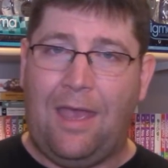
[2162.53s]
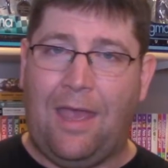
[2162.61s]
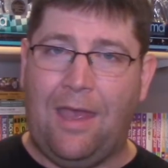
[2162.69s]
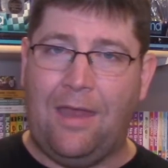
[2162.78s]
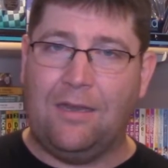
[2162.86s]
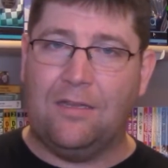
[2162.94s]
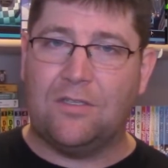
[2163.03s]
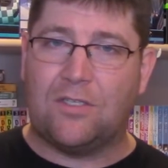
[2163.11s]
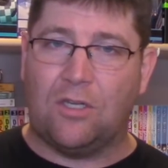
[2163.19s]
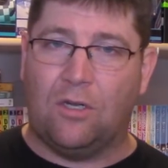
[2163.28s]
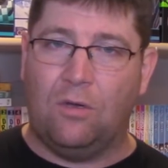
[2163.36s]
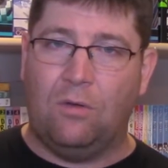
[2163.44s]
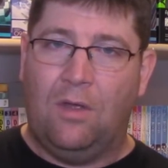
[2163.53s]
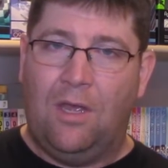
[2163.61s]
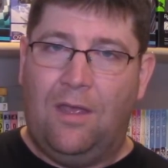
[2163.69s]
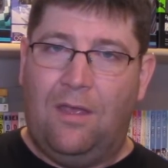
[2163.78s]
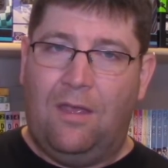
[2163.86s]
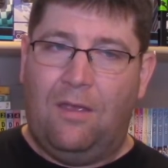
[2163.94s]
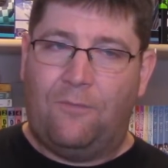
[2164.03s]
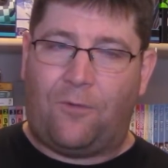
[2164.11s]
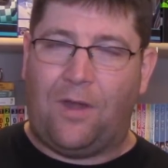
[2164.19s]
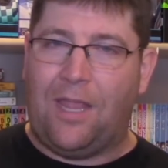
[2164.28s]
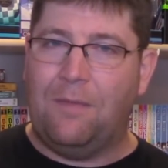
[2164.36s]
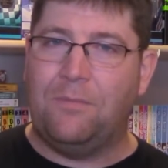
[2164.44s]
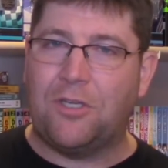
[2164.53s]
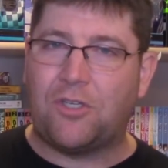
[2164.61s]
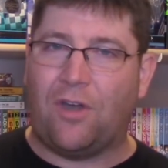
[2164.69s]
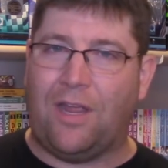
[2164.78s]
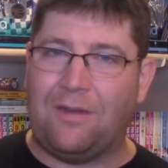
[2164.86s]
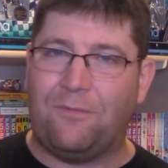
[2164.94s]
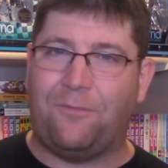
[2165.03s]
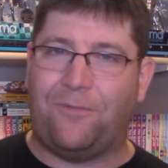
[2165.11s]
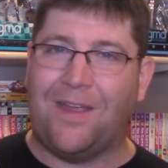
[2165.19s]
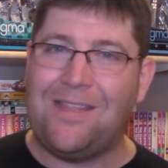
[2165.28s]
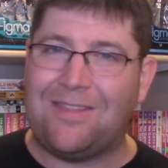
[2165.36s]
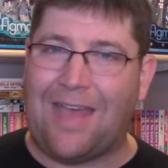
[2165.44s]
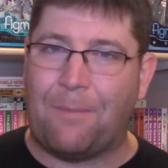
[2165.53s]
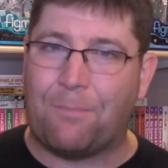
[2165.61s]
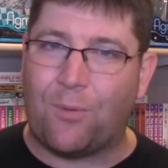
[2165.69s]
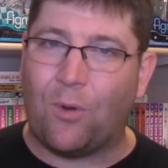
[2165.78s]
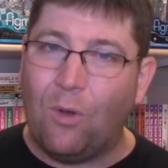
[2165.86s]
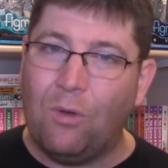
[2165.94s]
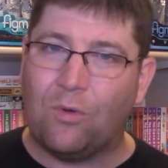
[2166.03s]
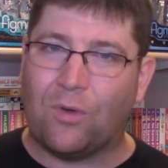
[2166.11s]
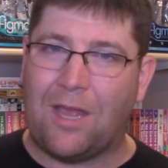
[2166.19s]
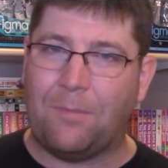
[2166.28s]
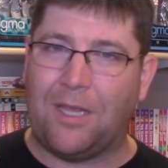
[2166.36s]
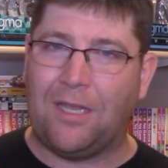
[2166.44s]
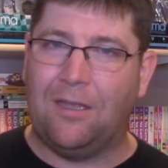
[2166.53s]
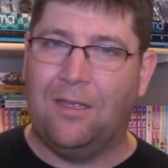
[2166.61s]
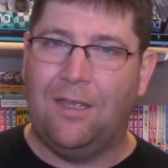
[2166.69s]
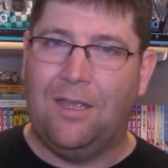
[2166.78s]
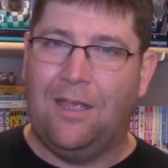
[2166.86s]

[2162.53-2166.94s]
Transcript: And so for him to try and fight that programming,